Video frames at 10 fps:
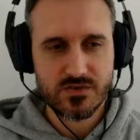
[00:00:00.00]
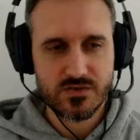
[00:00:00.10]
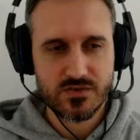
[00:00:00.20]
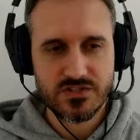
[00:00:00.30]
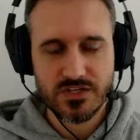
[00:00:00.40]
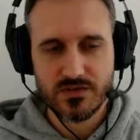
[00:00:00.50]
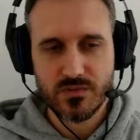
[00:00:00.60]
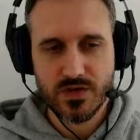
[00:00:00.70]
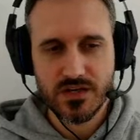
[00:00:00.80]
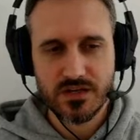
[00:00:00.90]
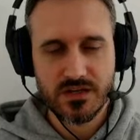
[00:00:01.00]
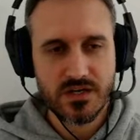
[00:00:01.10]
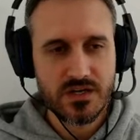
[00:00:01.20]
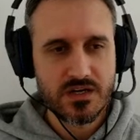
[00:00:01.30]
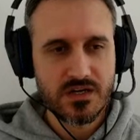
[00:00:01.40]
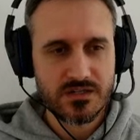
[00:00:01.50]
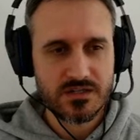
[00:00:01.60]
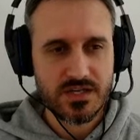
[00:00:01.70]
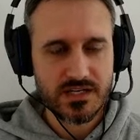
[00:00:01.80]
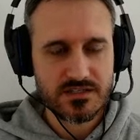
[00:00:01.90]
if it's generating a
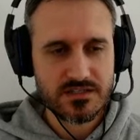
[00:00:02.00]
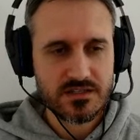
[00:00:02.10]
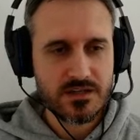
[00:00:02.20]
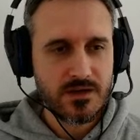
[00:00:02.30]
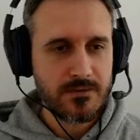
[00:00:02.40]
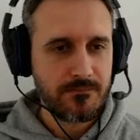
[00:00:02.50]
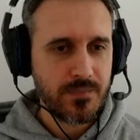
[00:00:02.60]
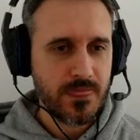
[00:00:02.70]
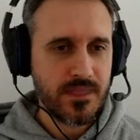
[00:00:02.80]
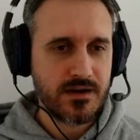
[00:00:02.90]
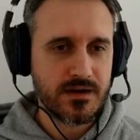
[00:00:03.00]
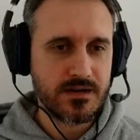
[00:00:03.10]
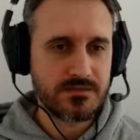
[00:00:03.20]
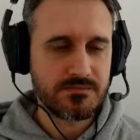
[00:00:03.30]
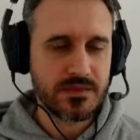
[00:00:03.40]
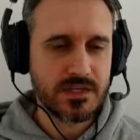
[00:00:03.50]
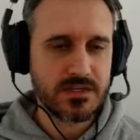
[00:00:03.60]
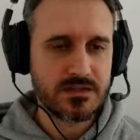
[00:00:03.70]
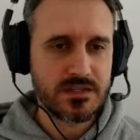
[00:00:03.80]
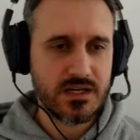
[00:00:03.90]
text.
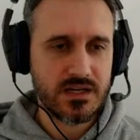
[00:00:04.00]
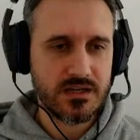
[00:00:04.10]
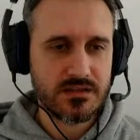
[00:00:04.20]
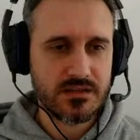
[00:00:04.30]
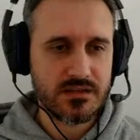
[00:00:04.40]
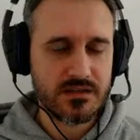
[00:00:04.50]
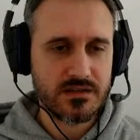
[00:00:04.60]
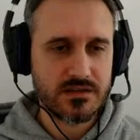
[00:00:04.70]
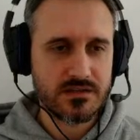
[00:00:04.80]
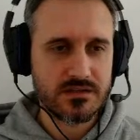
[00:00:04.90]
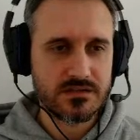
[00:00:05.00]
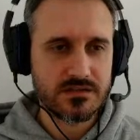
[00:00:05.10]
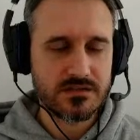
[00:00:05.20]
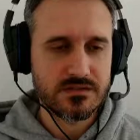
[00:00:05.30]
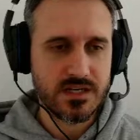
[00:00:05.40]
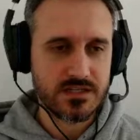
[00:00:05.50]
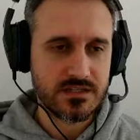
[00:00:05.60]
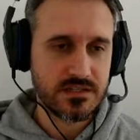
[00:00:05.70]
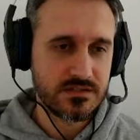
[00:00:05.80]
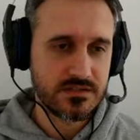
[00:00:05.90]
And then yeah,
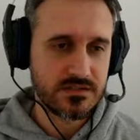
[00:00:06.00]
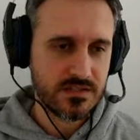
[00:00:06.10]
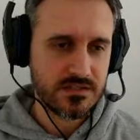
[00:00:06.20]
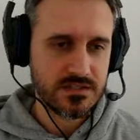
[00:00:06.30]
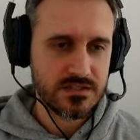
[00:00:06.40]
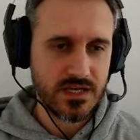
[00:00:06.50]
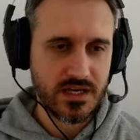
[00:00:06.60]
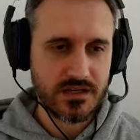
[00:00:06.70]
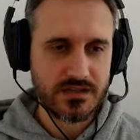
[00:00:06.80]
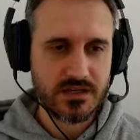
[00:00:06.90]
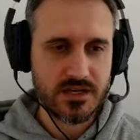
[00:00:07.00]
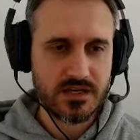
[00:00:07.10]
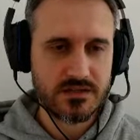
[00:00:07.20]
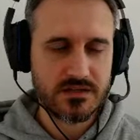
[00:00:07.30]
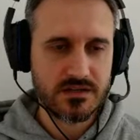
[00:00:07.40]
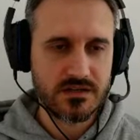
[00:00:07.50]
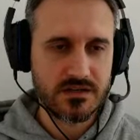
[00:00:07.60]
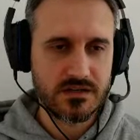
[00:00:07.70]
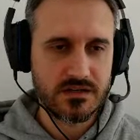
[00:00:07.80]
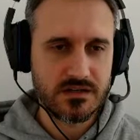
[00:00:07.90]
here they're saying that
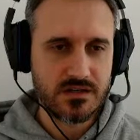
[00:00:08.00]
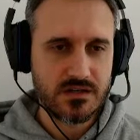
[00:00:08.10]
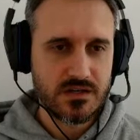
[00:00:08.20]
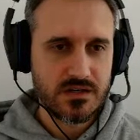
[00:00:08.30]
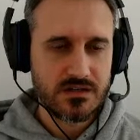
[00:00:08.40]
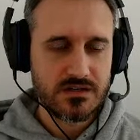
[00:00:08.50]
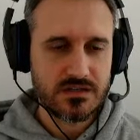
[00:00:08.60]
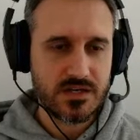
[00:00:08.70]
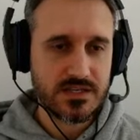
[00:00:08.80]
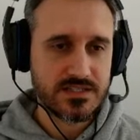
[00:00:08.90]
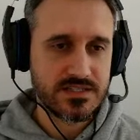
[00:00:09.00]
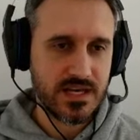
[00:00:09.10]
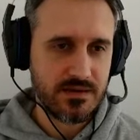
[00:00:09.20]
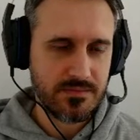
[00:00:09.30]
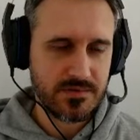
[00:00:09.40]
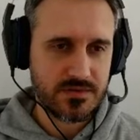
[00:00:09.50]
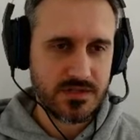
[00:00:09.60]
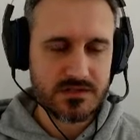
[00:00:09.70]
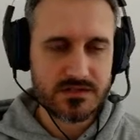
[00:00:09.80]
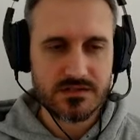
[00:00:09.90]
the example
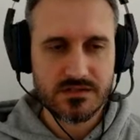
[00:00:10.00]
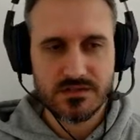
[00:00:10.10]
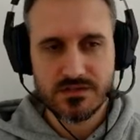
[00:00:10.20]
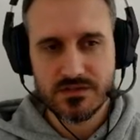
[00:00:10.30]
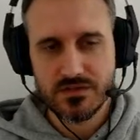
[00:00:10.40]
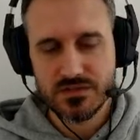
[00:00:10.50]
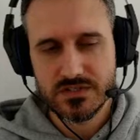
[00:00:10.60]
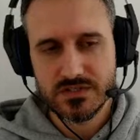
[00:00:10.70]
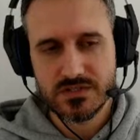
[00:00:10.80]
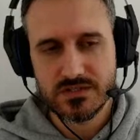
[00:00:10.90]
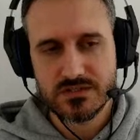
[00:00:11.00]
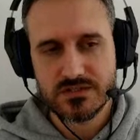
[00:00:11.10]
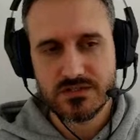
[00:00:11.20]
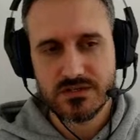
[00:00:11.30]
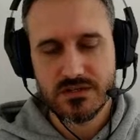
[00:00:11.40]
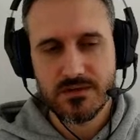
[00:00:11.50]
that they're using, it's